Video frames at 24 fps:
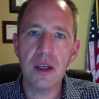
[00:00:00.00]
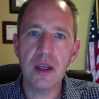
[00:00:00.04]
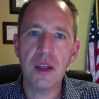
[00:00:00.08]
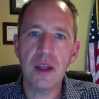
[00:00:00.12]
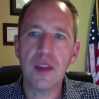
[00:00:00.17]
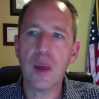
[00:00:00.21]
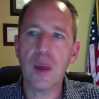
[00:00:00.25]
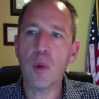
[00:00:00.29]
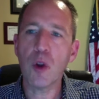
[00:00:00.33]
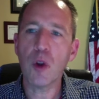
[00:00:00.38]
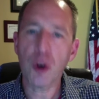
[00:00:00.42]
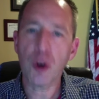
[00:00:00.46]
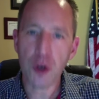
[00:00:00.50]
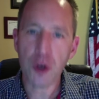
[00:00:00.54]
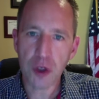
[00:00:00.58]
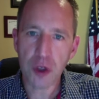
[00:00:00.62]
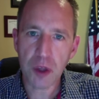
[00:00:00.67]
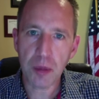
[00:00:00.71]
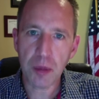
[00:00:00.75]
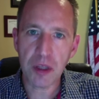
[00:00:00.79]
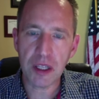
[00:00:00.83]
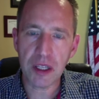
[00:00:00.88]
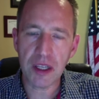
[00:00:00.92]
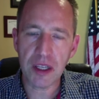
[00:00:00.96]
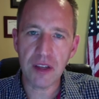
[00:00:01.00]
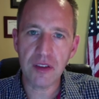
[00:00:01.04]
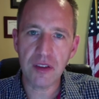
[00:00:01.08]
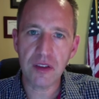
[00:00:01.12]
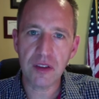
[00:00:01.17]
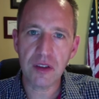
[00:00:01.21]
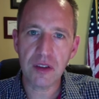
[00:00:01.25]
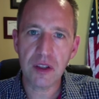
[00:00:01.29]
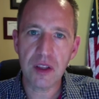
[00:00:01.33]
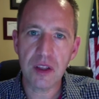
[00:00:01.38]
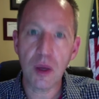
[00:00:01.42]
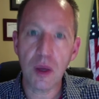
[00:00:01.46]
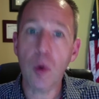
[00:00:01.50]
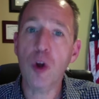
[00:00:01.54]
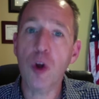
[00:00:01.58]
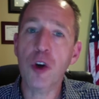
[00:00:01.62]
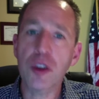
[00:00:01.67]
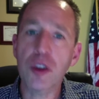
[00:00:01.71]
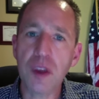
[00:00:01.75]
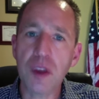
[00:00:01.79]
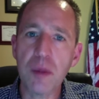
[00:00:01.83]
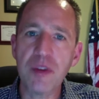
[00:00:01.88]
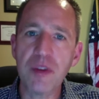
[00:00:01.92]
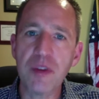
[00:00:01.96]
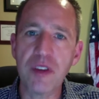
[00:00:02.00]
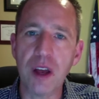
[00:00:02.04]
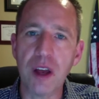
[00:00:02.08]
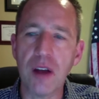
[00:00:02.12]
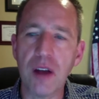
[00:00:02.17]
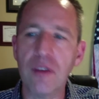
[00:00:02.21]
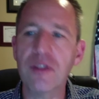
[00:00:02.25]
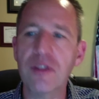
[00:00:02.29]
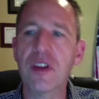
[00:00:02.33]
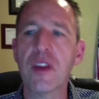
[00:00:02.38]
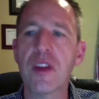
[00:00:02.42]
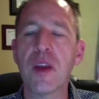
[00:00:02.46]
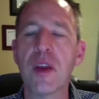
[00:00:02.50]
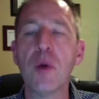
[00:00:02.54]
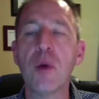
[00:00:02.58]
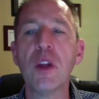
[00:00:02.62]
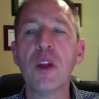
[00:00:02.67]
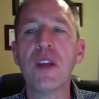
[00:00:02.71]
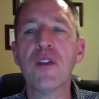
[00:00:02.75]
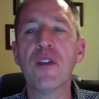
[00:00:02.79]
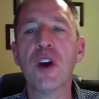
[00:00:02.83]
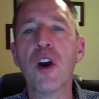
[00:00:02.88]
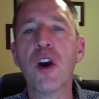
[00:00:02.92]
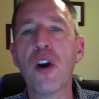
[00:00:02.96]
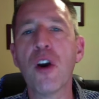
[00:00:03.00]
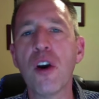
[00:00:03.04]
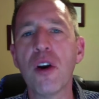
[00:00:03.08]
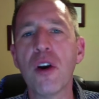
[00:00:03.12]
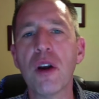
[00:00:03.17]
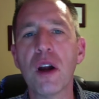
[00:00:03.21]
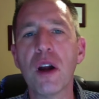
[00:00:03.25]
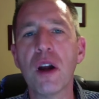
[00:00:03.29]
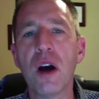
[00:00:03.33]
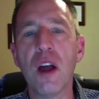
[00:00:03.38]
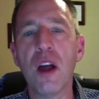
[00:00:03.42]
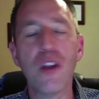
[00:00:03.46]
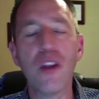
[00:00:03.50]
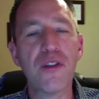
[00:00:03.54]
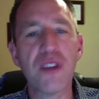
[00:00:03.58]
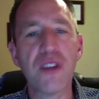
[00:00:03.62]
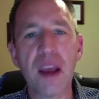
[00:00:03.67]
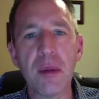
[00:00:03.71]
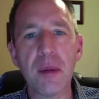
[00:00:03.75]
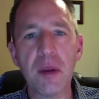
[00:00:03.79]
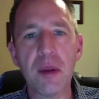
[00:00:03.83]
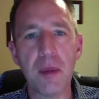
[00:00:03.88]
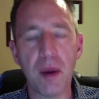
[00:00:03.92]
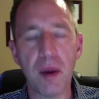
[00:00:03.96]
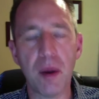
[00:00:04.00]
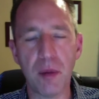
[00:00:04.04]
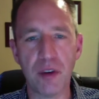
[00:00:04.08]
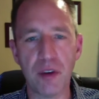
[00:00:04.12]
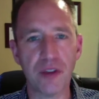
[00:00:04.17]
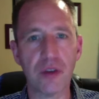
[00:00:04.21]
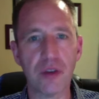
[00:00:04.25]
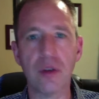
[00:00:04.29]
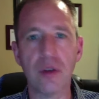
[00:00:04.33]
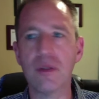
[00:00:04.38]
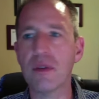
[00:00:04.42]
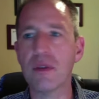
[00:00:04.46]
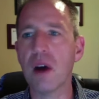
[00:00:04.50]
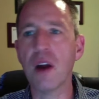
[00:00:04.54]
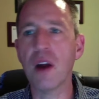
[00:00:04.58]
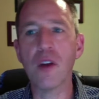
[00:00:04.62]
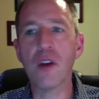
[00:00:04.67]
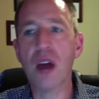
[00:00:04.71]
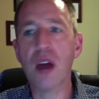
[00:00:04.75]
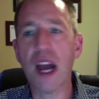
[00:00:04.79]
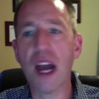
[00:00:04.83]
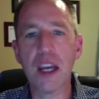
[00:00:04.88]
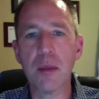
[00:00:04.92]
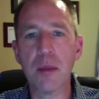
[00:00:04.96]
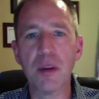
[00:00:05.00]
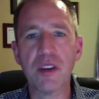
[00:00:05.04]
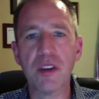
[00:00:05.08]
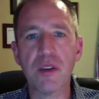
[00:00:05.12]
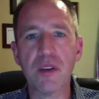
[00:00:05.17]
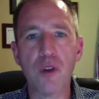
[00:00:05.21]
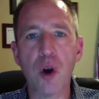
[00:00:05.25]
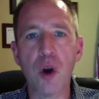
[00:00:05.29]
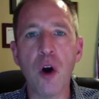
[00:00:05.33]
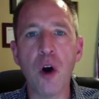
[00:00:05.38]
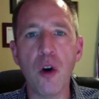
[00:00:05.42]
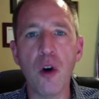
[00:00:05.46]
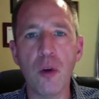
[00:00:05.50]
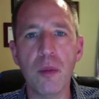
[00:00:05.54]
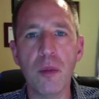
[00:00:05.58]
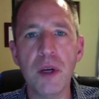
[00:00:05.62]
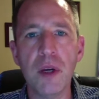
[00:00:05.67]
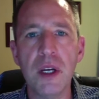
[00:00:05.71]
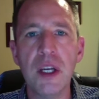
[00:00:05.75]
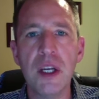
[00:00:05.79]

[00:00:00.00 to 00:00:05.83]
they will hurt the police, they will hurt themselves, they will even hurt other family members or other occupants of their home